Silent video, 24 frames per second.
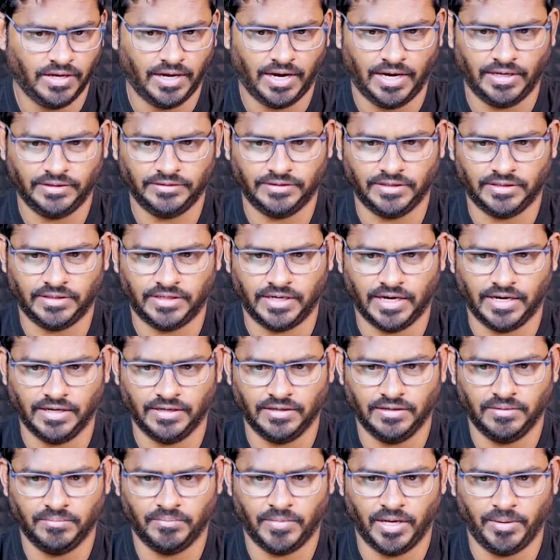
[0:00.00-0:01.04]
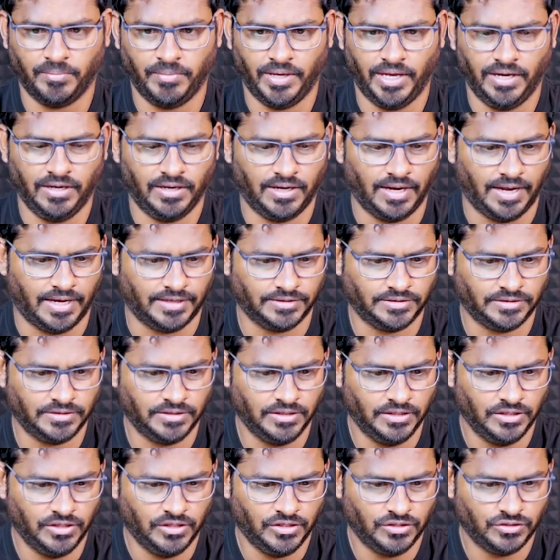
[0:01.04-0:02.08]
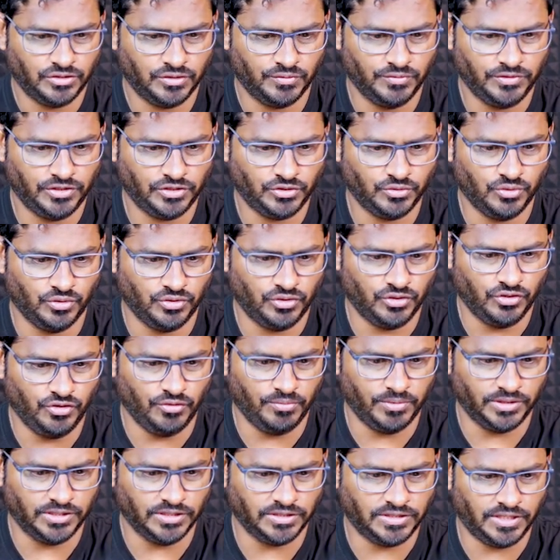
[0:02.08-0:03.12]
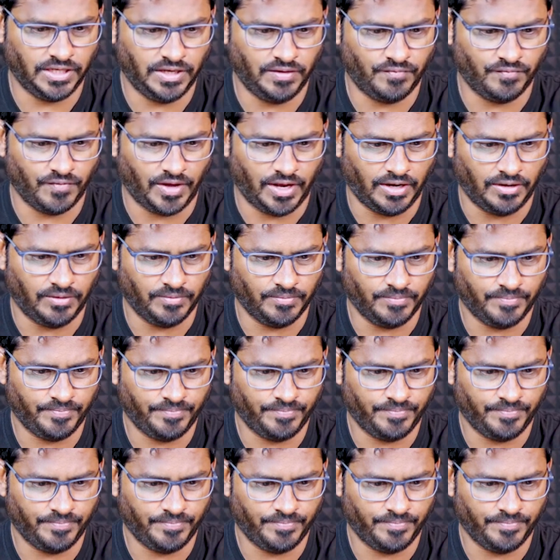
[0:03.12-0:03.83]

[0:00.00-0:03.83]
and then run my main class, so which is going to give me the same value,